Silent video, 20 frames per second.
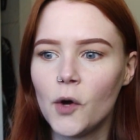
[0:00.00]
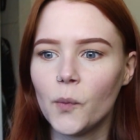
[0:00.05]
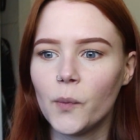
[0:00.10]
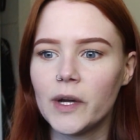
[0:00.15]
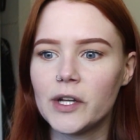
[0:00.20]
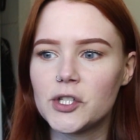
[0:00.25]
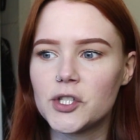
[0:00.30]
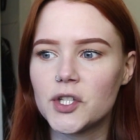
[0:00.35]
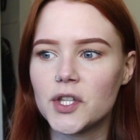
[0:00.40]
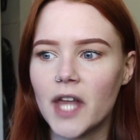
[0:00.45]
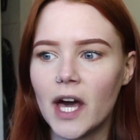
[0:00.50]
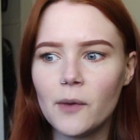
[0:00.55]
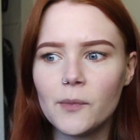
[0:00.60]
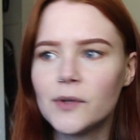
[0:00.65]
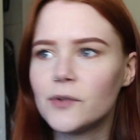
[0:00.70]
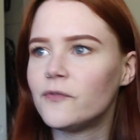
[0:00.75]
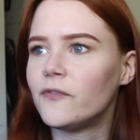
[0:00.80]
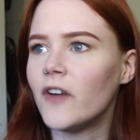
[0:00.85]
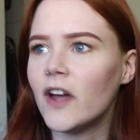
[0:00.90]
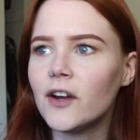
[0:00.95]
which that
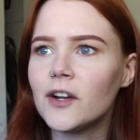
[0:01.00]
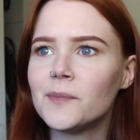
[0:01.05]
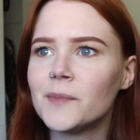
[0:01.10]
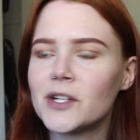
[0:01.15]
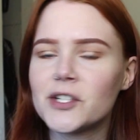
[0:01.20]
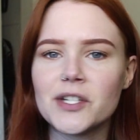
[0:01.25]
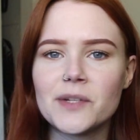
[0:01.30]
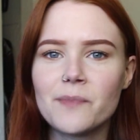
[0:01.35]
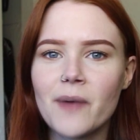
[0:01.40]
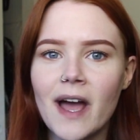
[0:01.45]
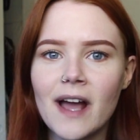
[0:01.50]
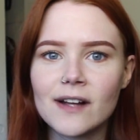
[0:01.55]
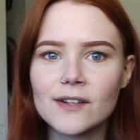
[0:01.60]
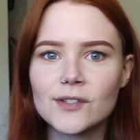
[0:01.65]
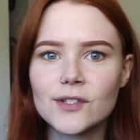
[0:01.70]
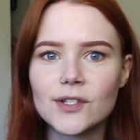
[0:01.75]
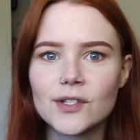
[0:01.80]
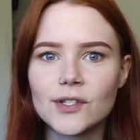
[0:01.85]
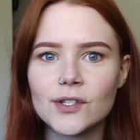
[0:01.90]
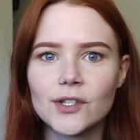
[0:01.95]
would very much
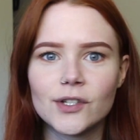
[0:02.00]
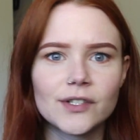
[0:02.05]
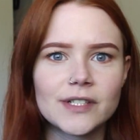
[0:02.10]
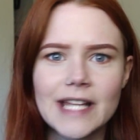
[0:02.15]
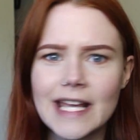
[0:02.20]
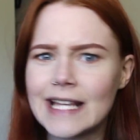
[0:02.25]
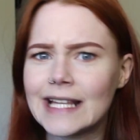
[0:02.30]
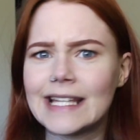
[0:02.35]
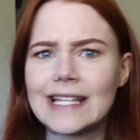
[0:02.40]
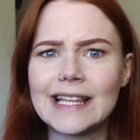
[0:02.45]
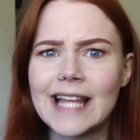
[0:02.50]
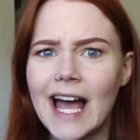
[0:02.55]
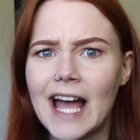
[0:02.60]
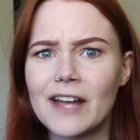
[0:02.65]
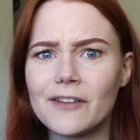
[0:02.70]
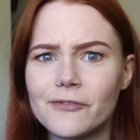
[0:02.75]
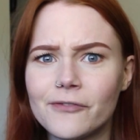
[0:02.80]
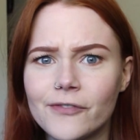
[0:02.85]
impact your daily life.